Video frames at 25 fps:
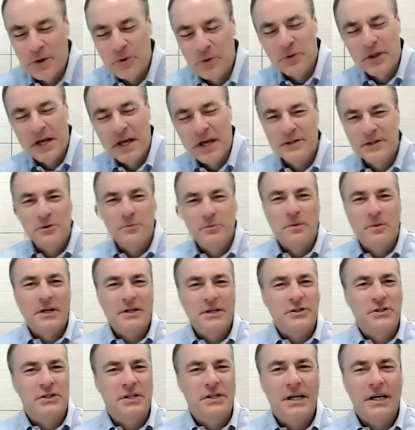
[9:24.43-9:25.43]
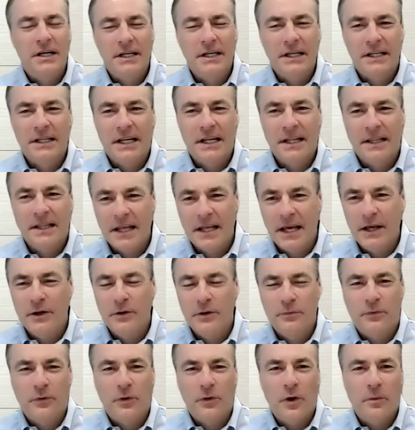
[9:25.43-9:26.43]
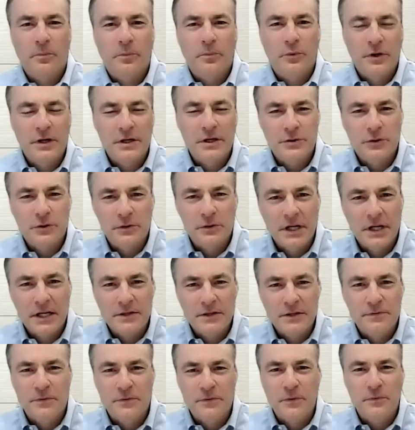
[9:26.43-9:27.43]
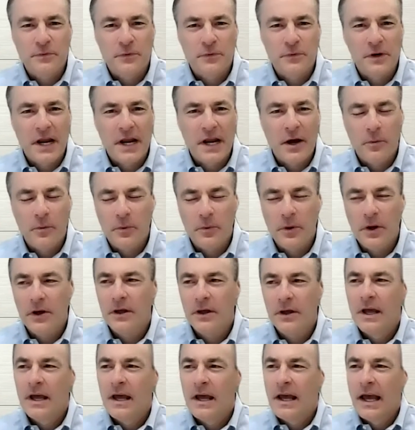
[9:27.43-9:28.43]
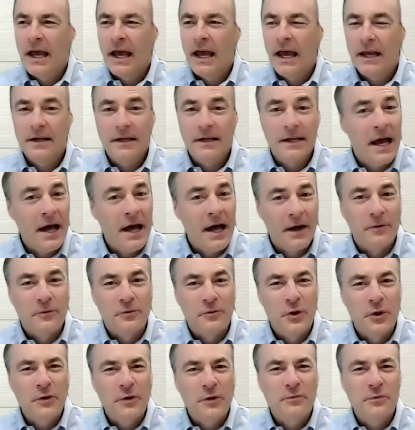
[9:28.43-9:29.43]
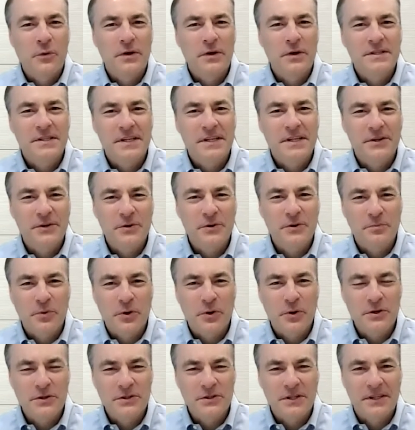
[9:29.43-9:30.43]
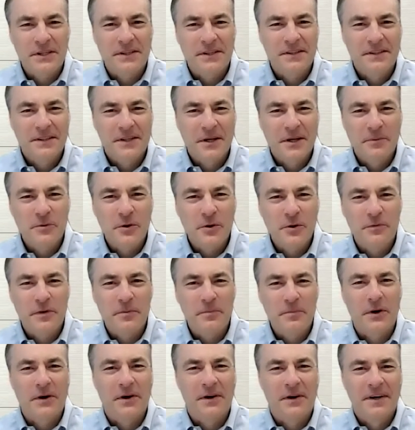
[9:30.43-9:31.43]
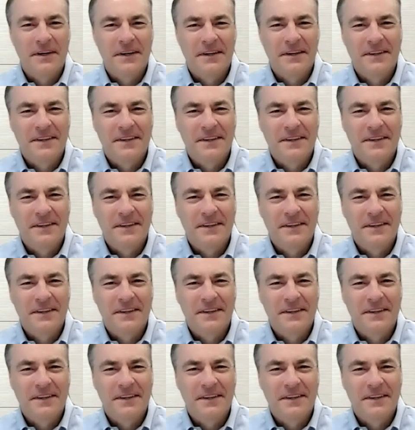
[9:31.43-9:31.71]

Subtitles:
No, thanks so much, Doug. And thank you for all Prudential does for NAILBA. And yeah, looking forward to seeing you in person come November.